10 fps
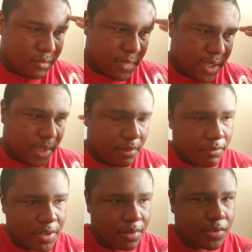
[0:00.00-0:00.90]
And
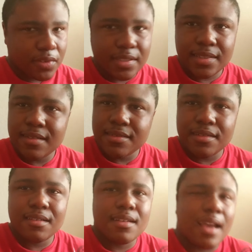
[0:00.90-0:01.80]
when you're using less energy,
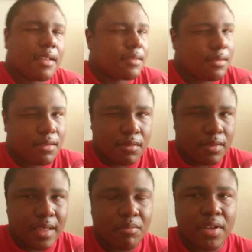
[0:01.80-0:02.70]
you're not going
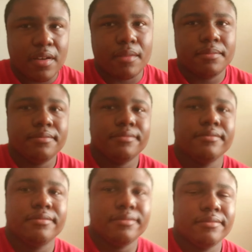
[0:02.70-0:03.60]
to get bigger.
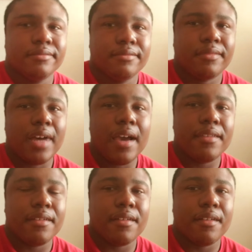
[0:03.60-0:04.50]

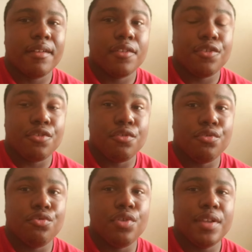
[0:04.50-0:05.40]
Either
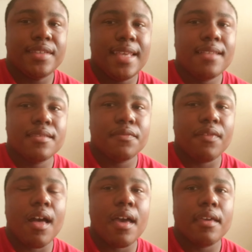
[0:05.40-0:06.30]
you
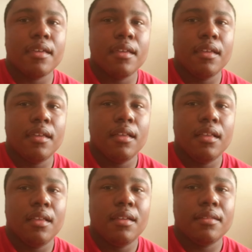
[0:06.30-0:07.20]
intensify
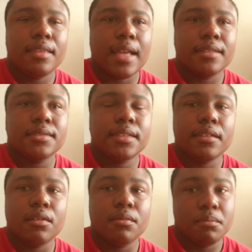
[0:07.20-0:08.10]
that
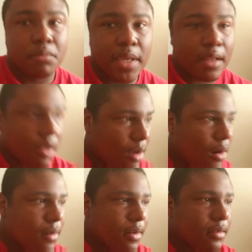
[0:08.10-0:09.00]
skill, making it
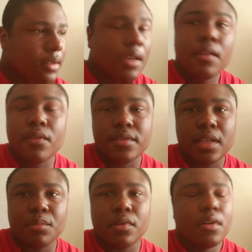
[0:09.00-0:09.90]
harder. For
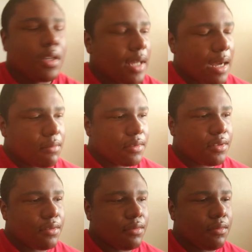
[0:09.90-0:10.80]
example, how would
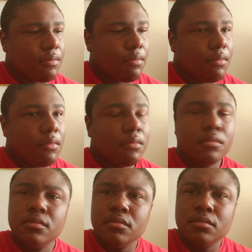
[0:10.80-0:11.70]
you
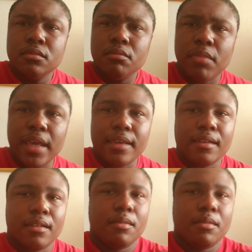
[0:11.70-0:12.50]
make,